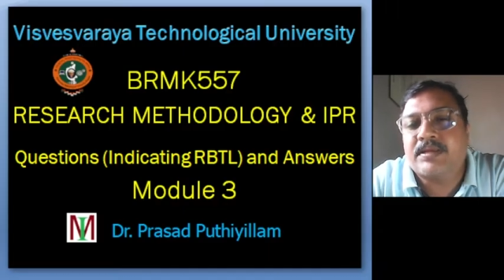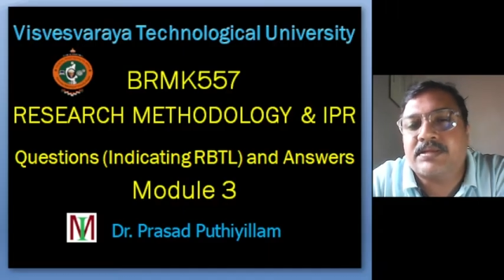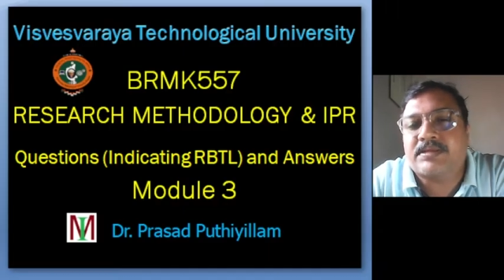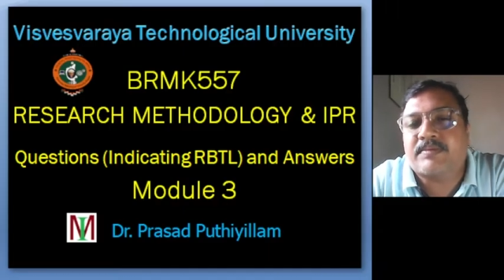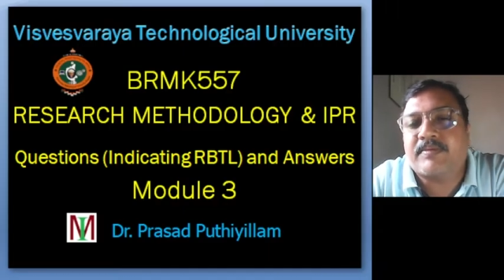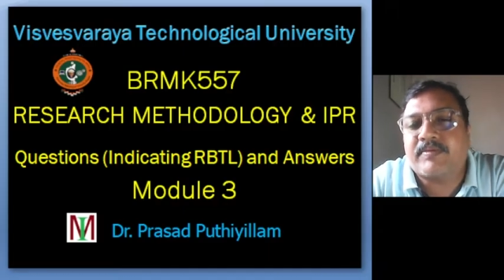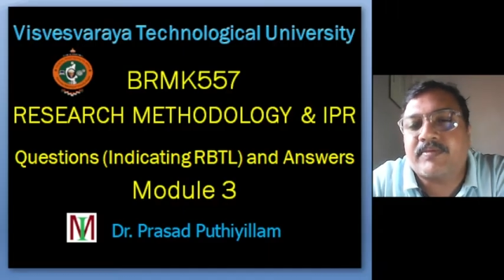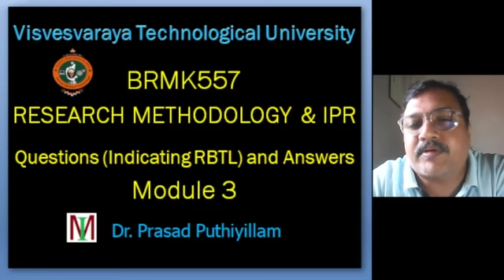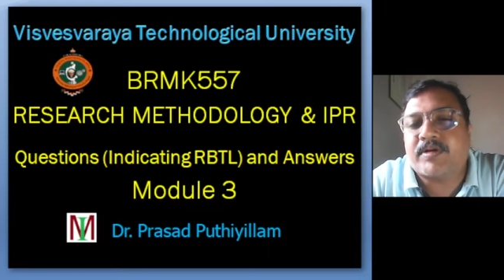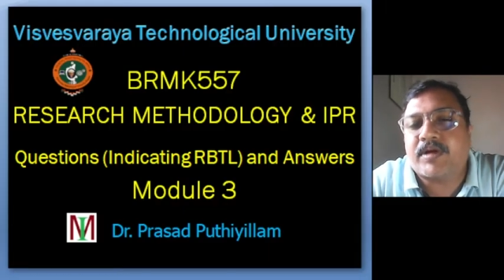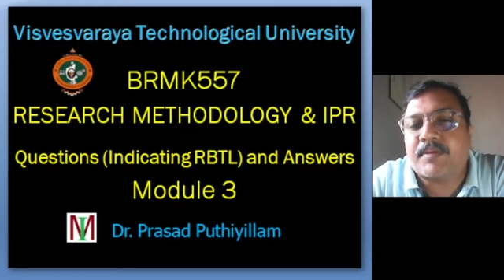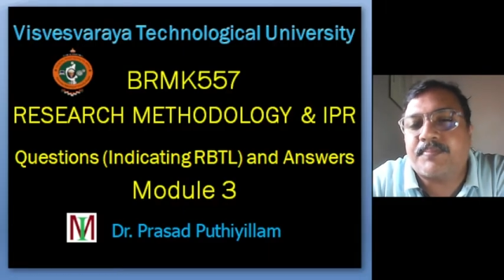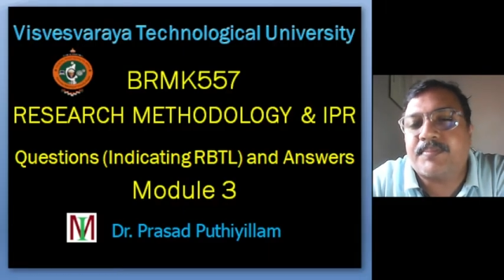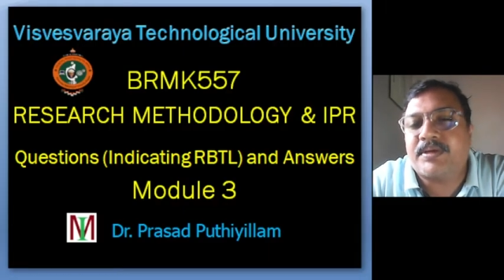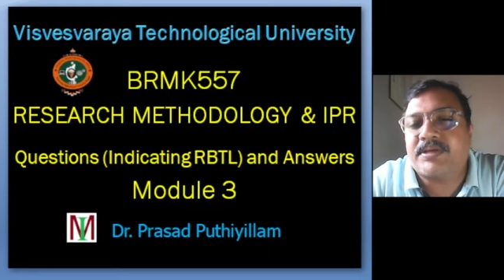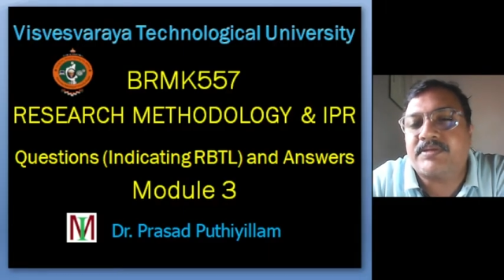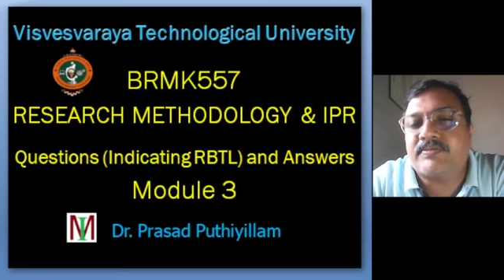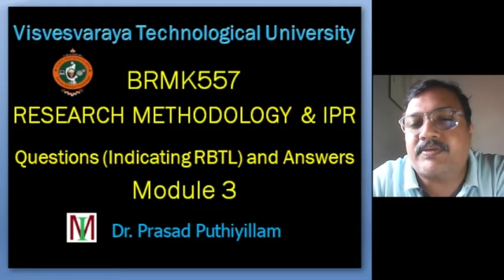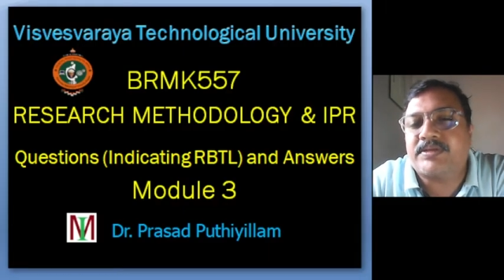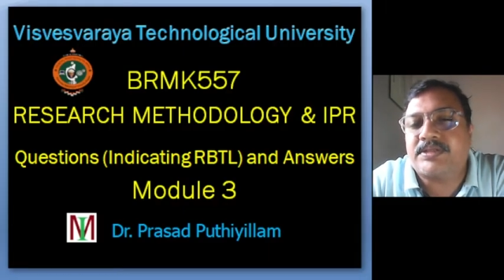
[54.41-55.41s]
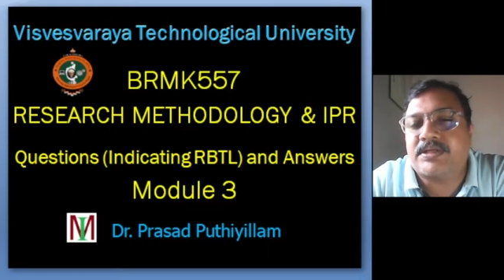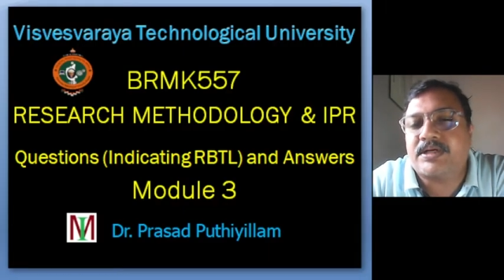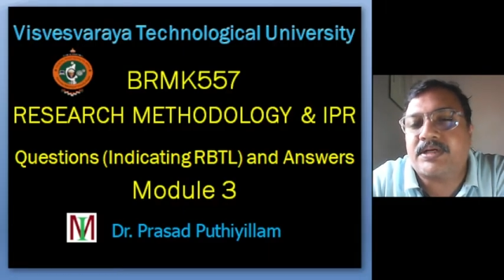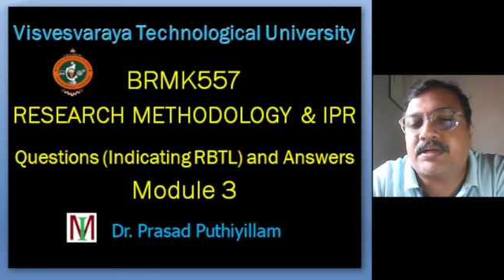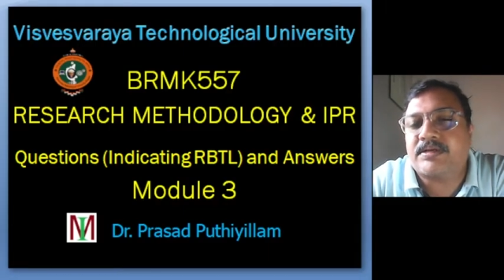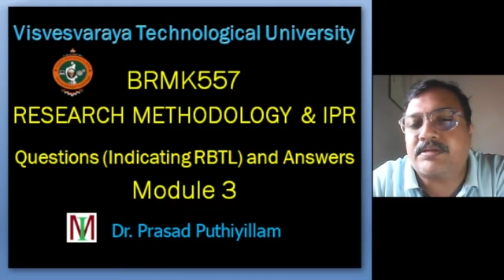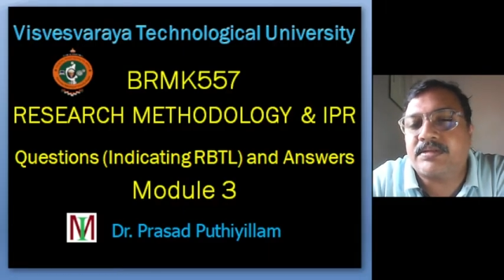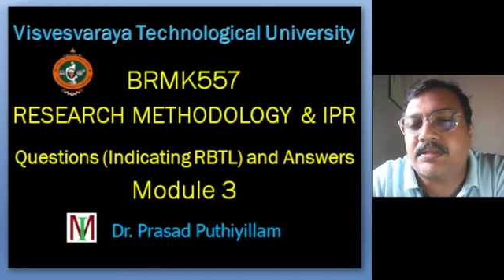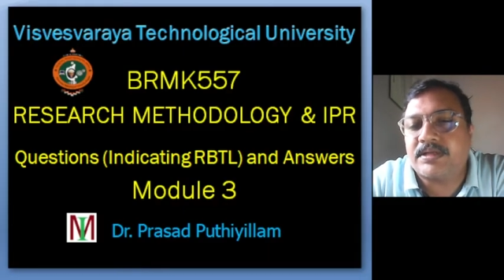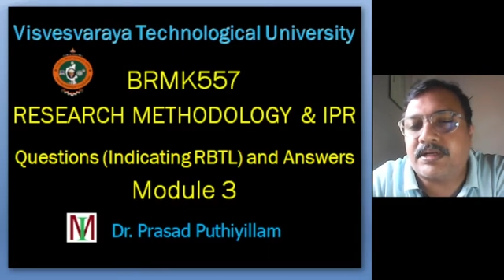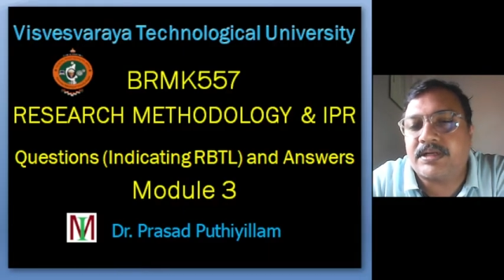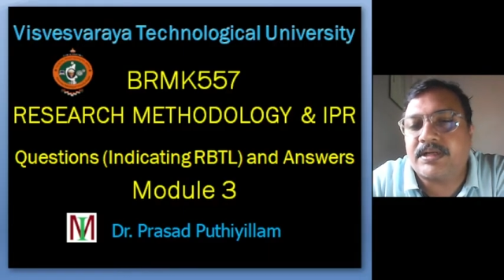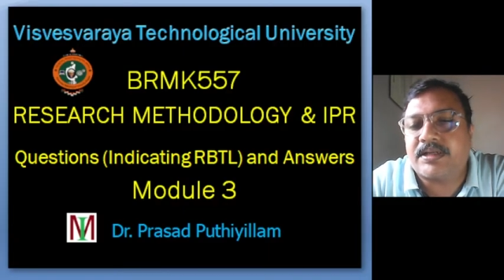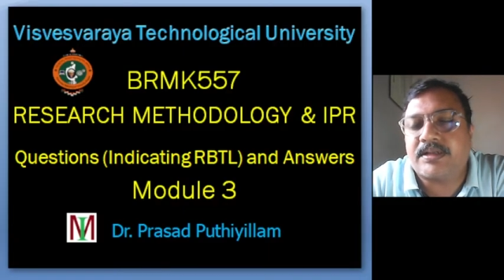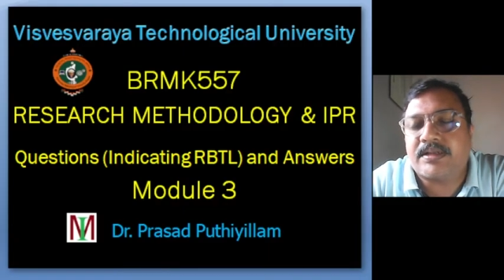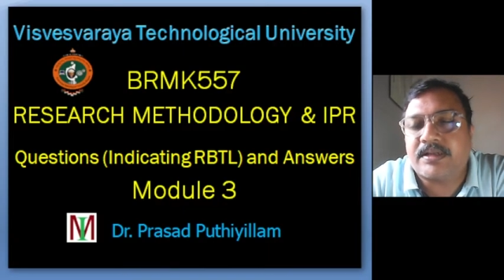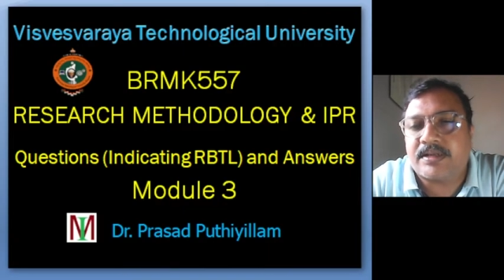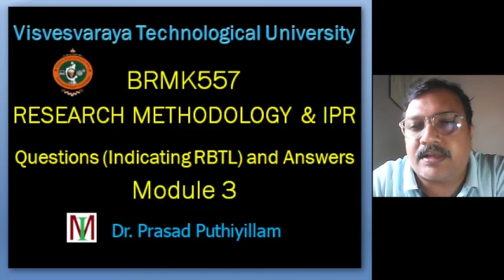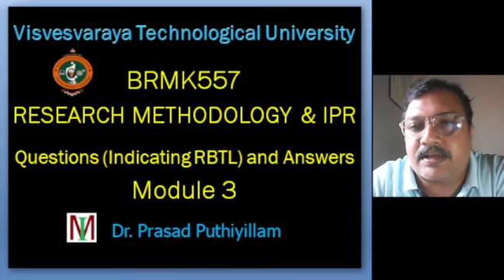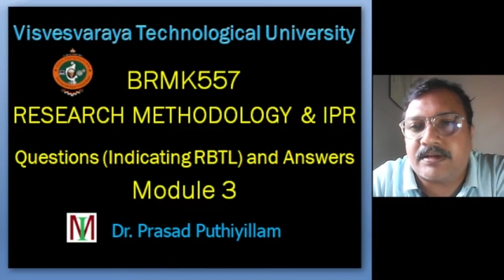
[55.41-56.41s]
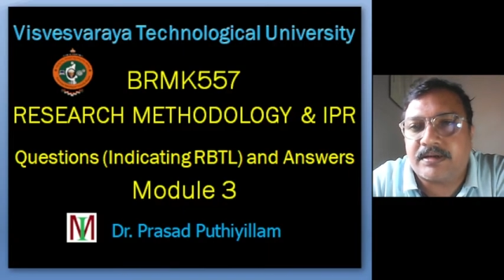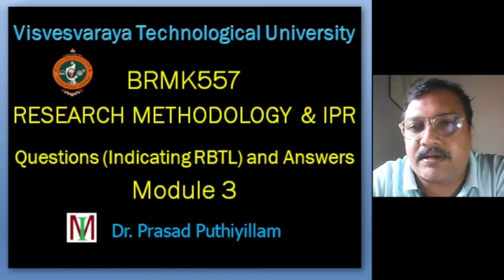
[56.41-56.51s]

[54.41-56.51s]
Some of the topics which are there in